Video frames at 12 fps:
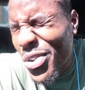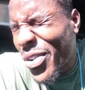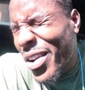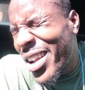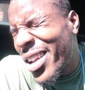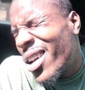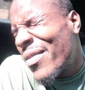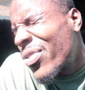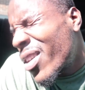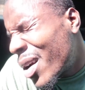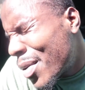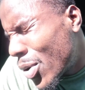great. I've
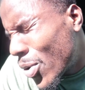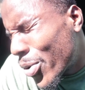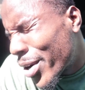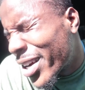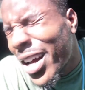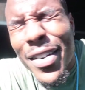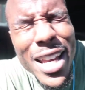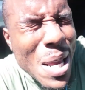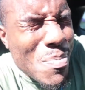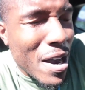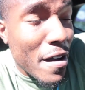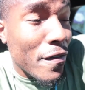done all my work. I've
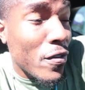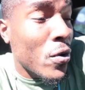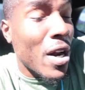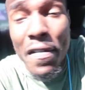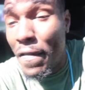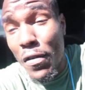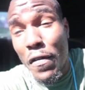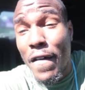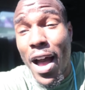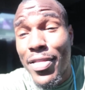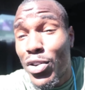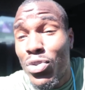eaten my food. I feel
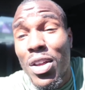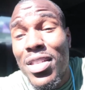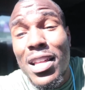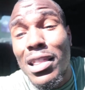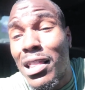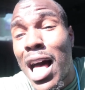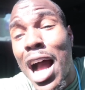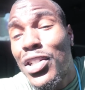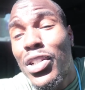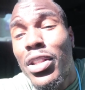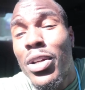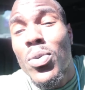fine. There's nothing
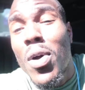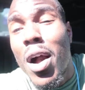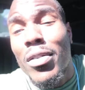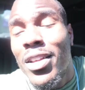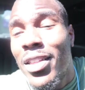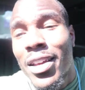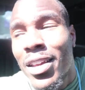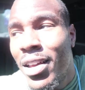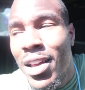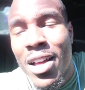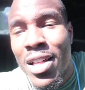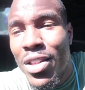logically wrong. They're like,
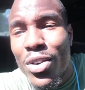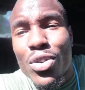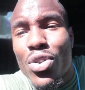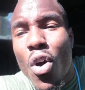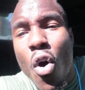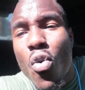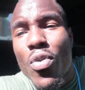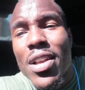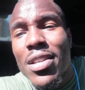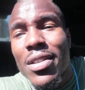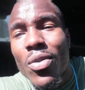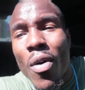there's no
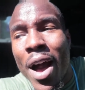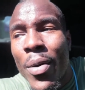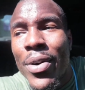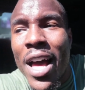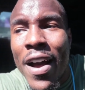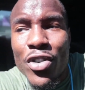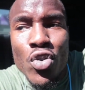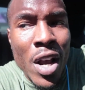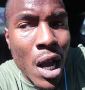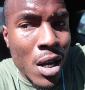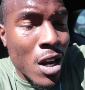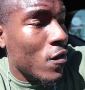reason why I would have
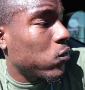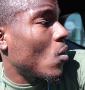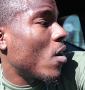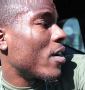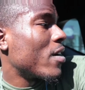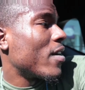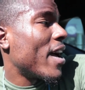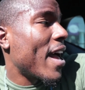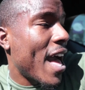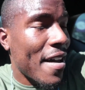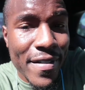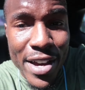drank enough water. I
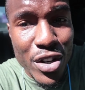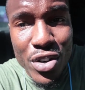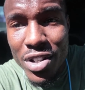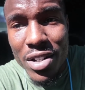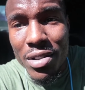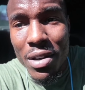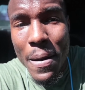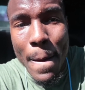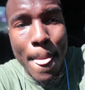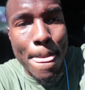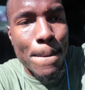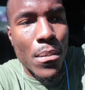have energy.
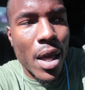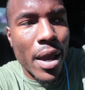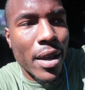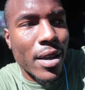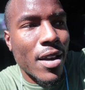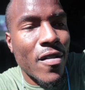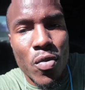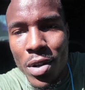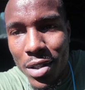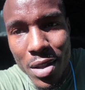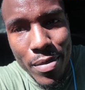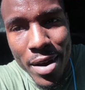Like I've
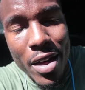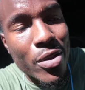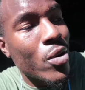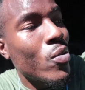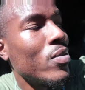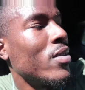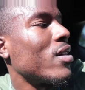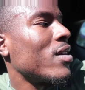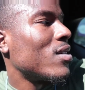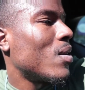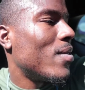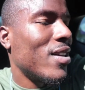went to the bathroom.
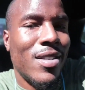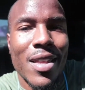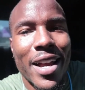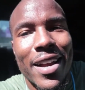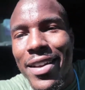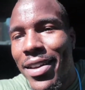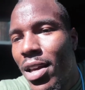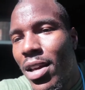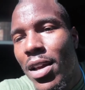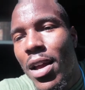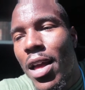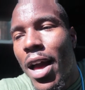Nothing's on my like.
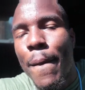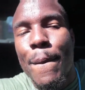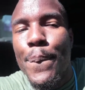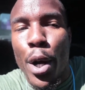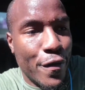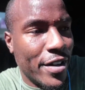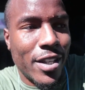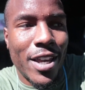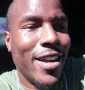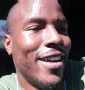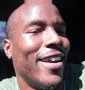I'm perfect.